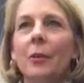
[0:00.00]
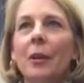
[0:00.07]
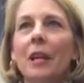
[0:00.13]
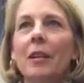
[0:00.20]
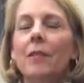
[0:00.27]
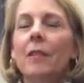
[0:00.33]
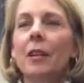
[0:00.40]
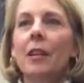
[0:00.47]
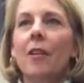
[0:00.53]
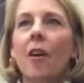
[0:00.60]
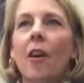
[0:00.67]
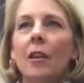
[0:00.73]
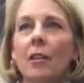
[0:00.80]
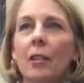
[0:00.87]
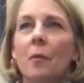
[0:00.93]
even
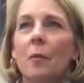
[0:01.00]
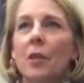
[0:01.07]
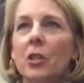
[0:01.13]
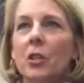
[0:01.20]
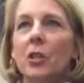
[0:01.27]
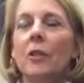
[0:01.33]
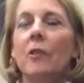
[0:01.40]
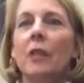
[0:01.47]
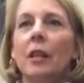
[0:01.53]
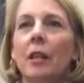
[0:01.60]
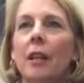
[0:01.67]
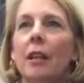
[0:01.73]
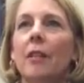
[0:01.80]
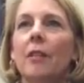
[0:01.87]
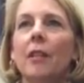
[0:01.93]
not so much
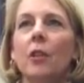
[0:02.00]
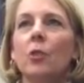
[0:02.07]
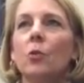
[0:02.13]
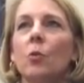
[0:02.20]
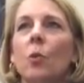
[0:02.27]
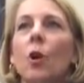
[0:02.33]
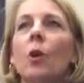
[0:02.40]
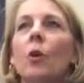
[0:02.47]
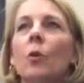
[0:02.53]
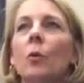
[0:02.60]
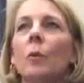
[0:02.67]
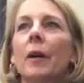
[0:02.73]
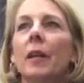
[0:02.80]
even in this role,